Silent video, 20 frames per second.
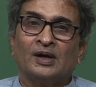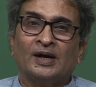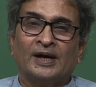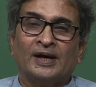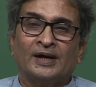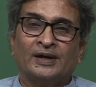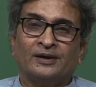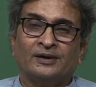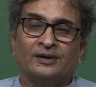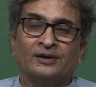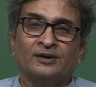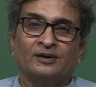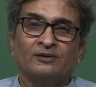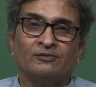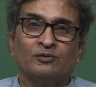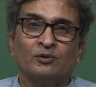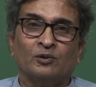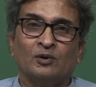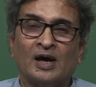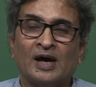and
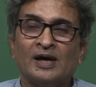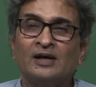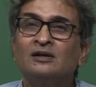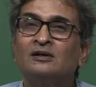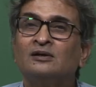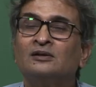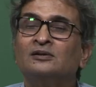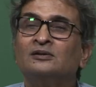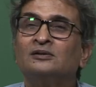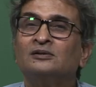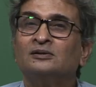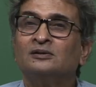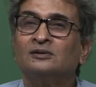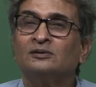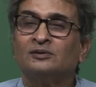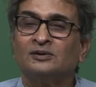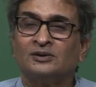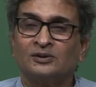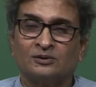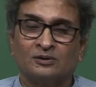if you like
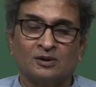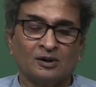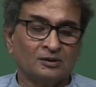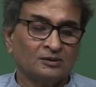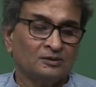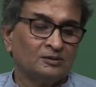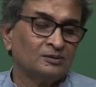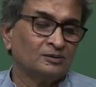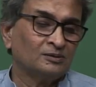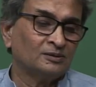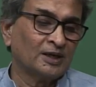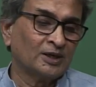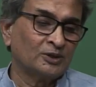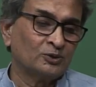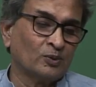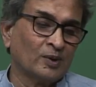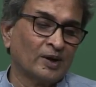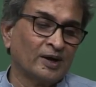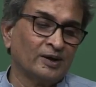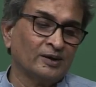it's good that
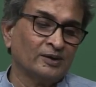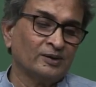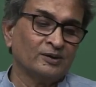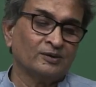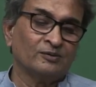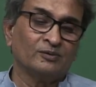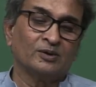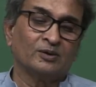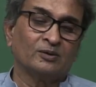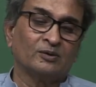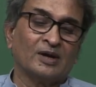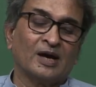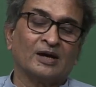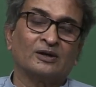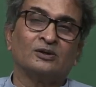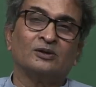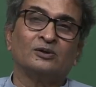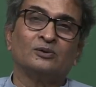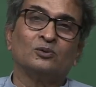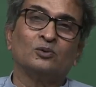is why we could
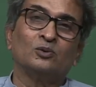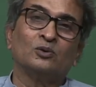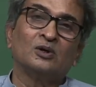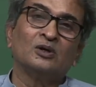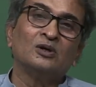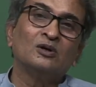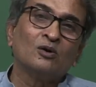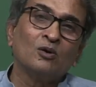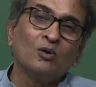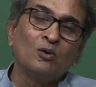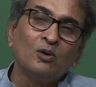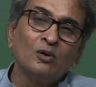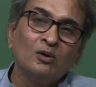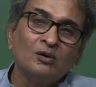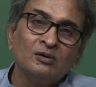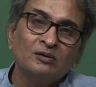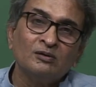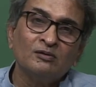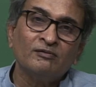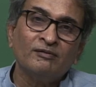actually do
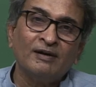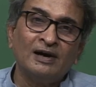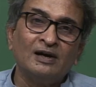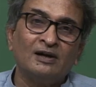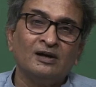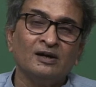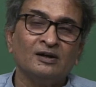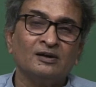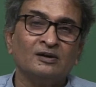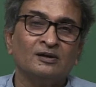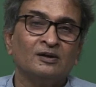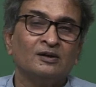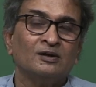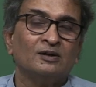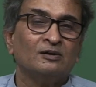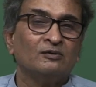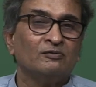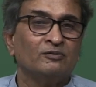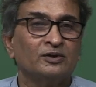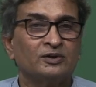controlled felting
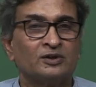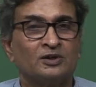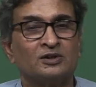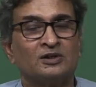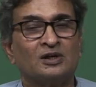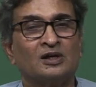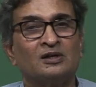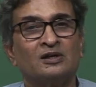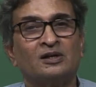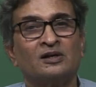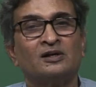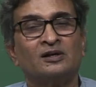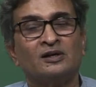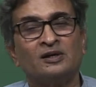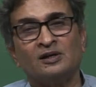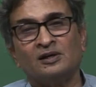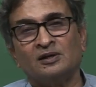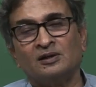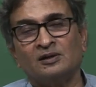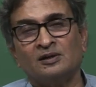which resulted
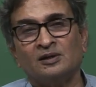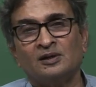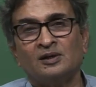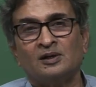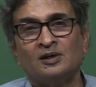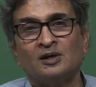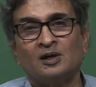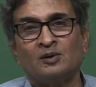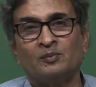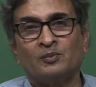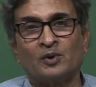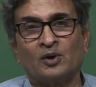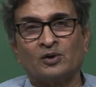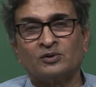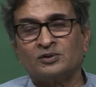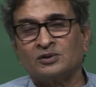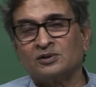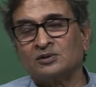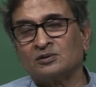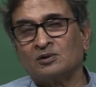in a
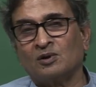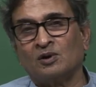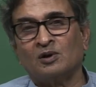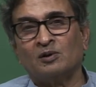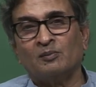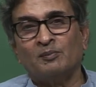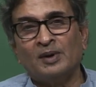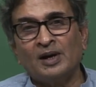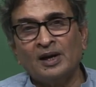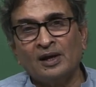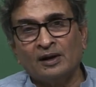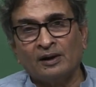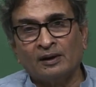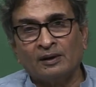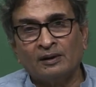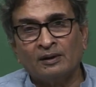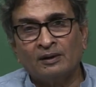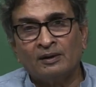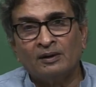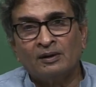process called milling
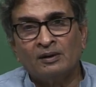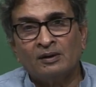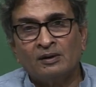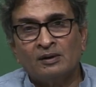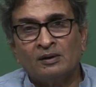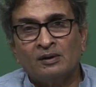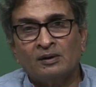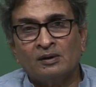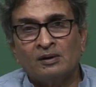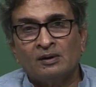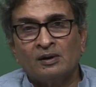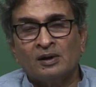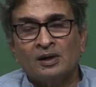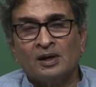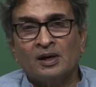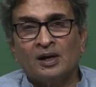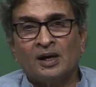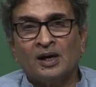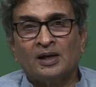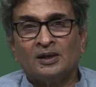
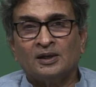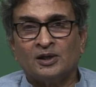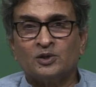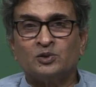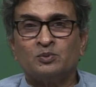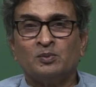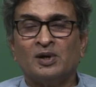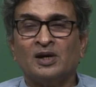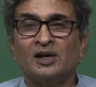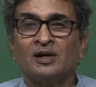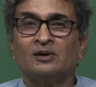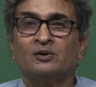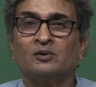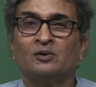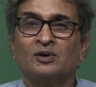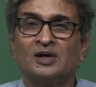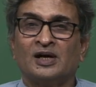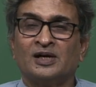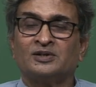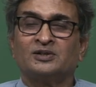and this milling
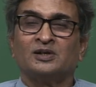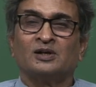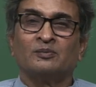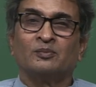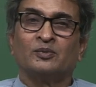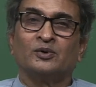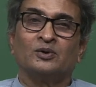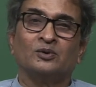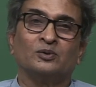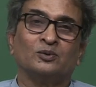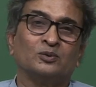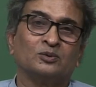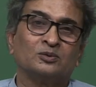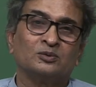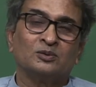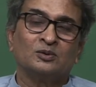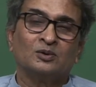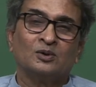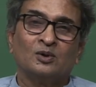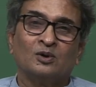could let us say
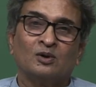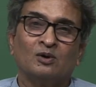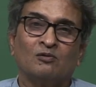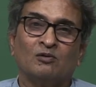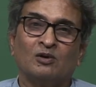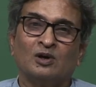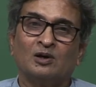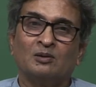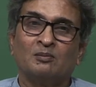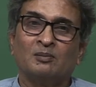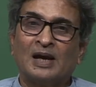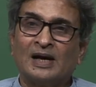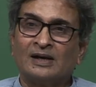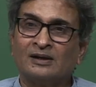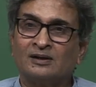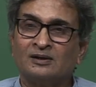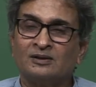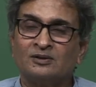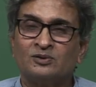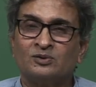produce woolen
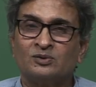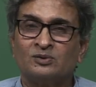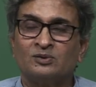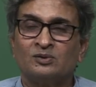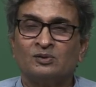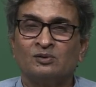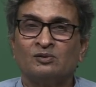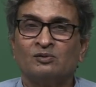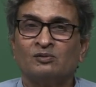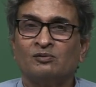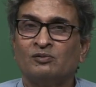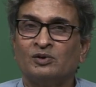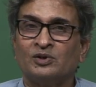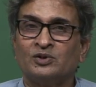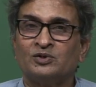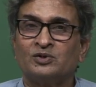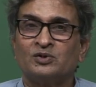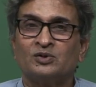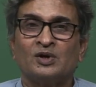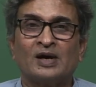blankets
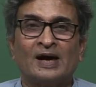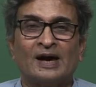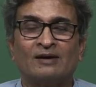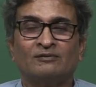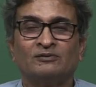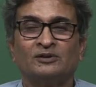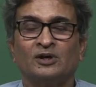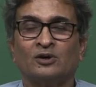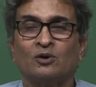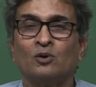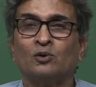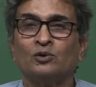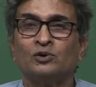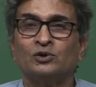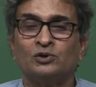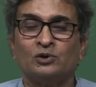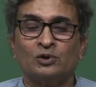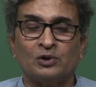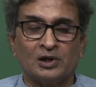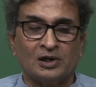which have their own
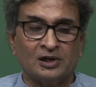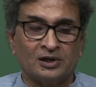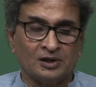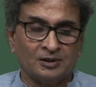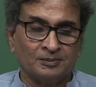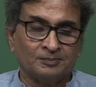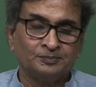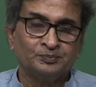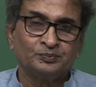utility.